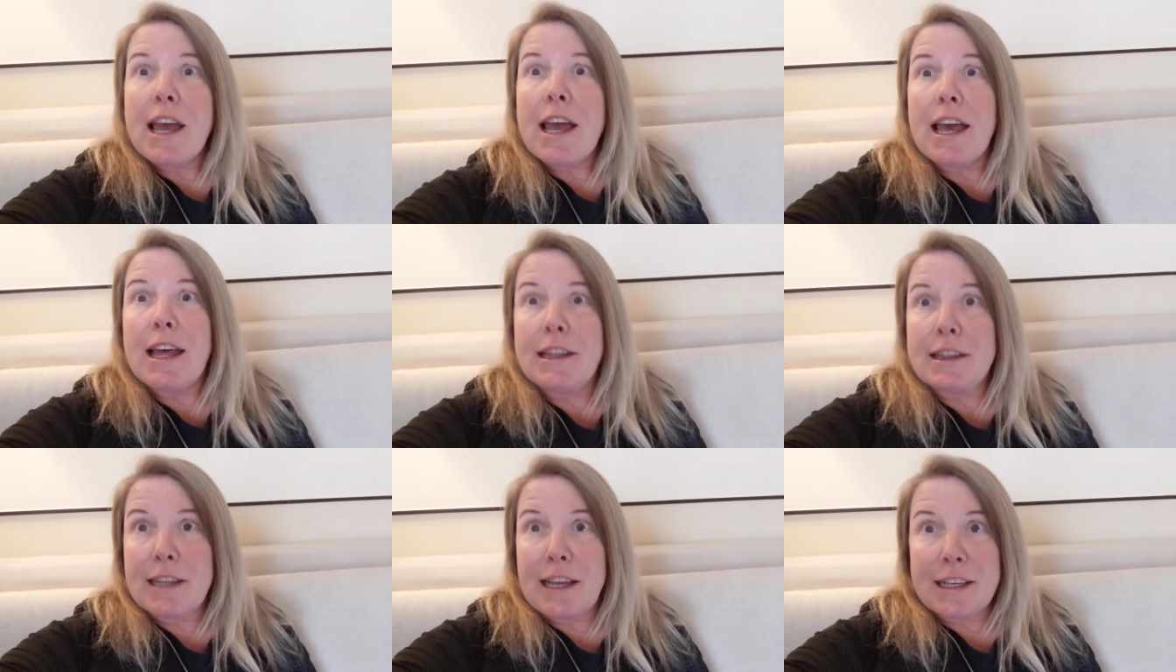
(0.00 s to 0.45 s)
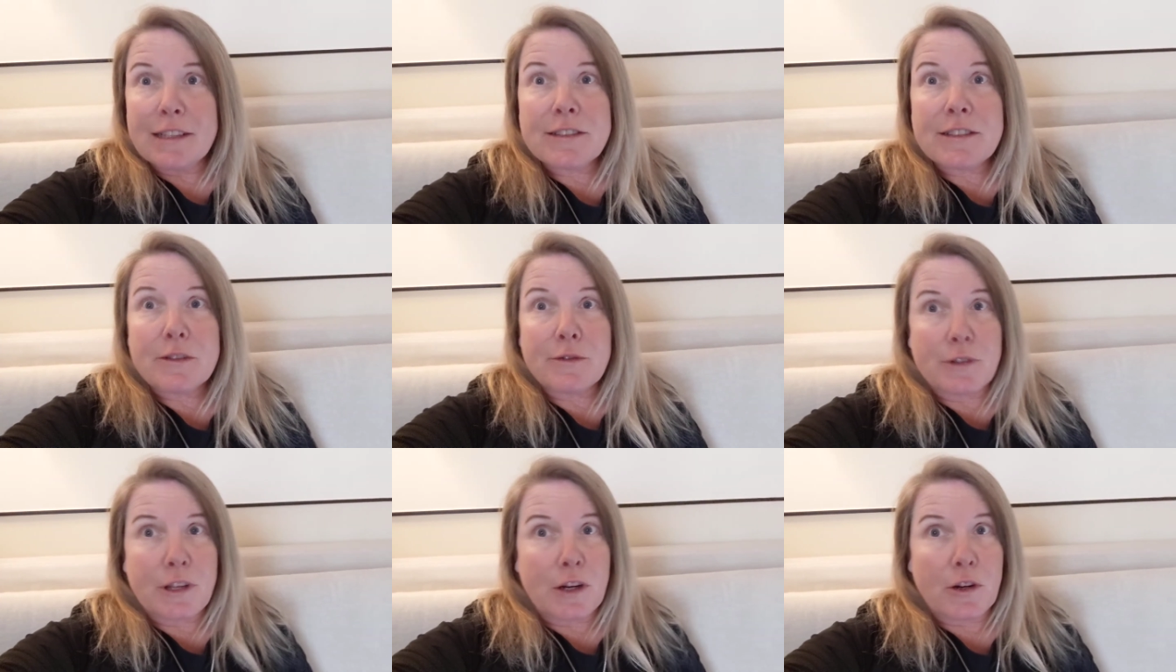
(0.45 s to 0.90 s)
and less
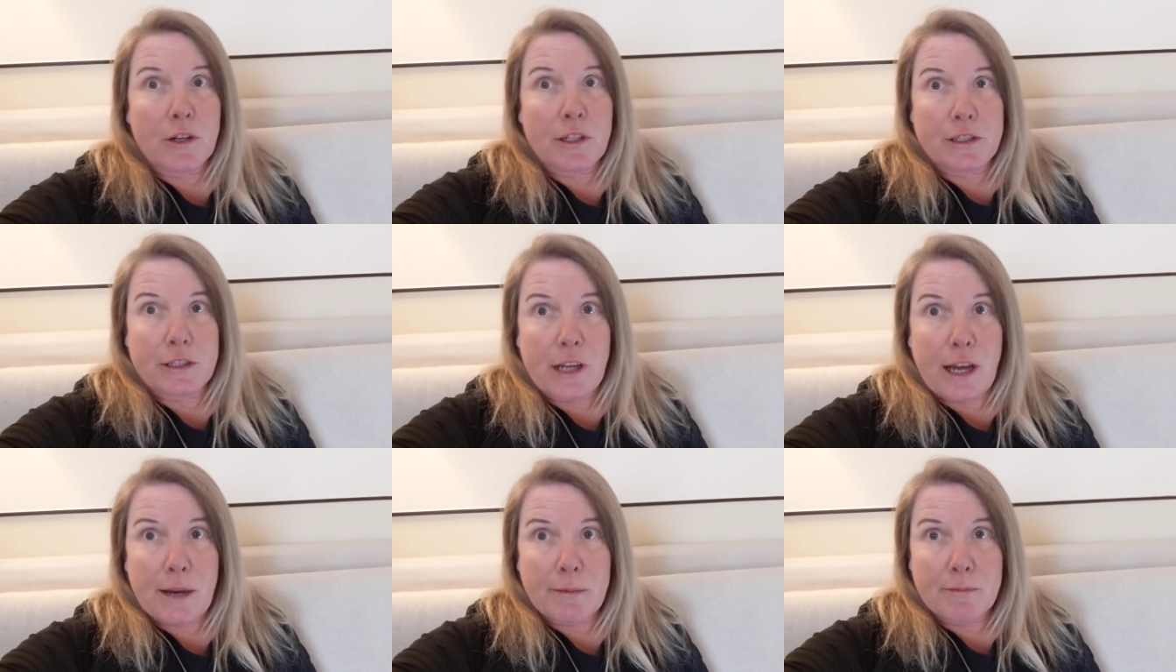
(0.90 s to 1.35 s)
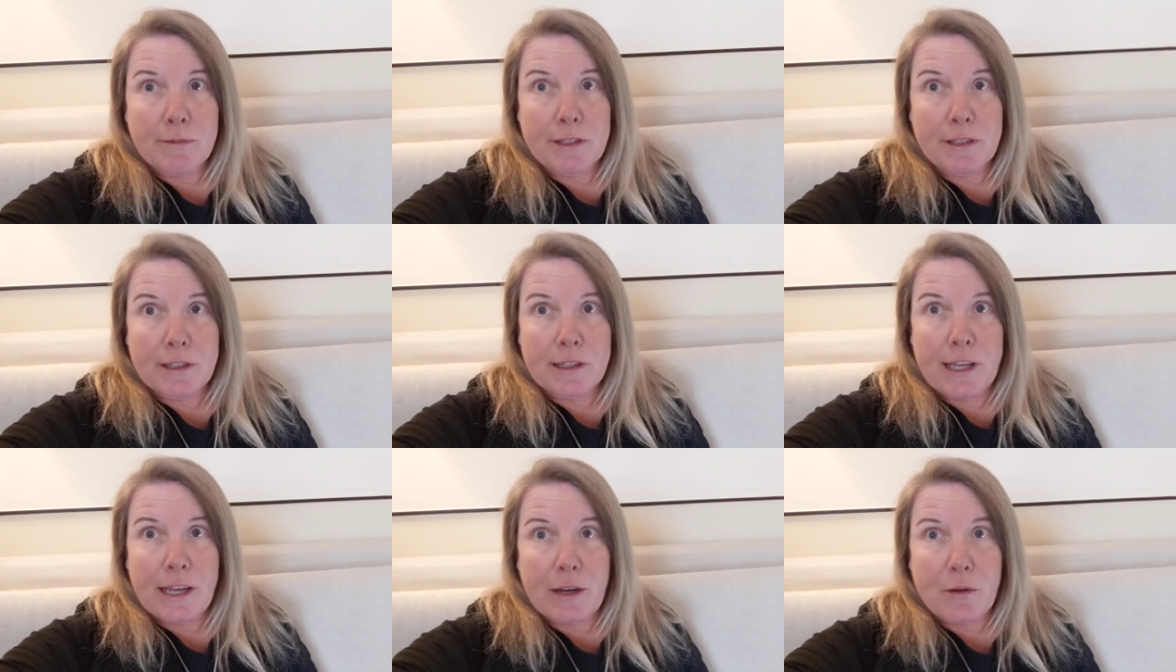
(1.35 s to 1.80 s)
of their
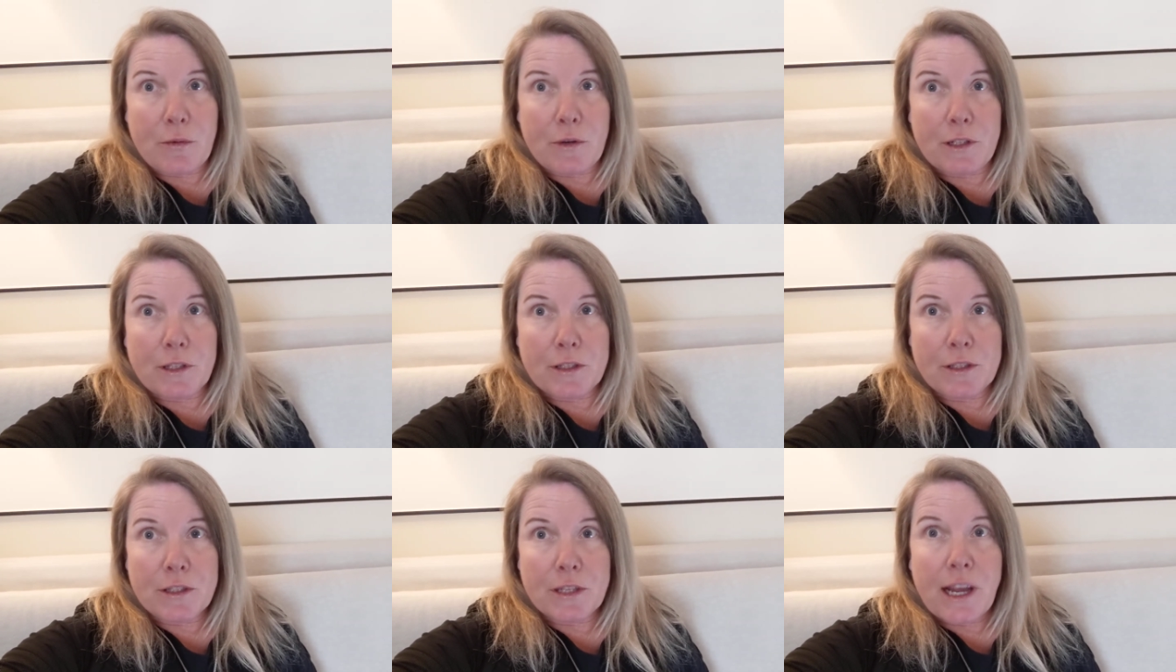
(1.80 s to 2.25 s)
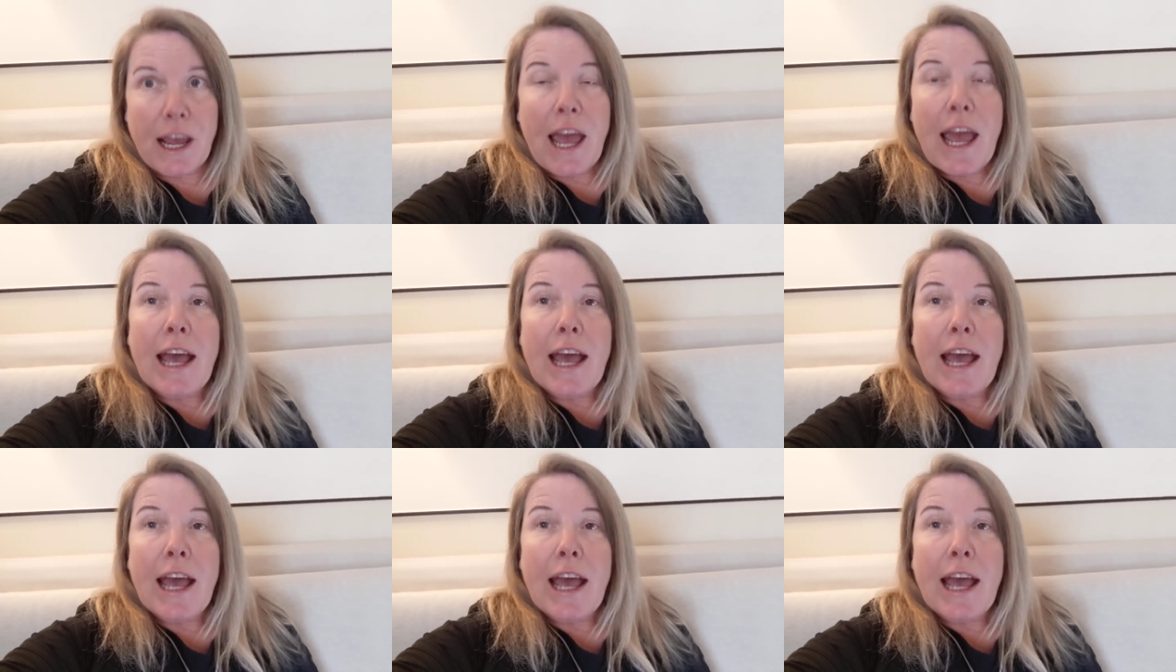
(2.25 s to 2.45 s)
adopted language.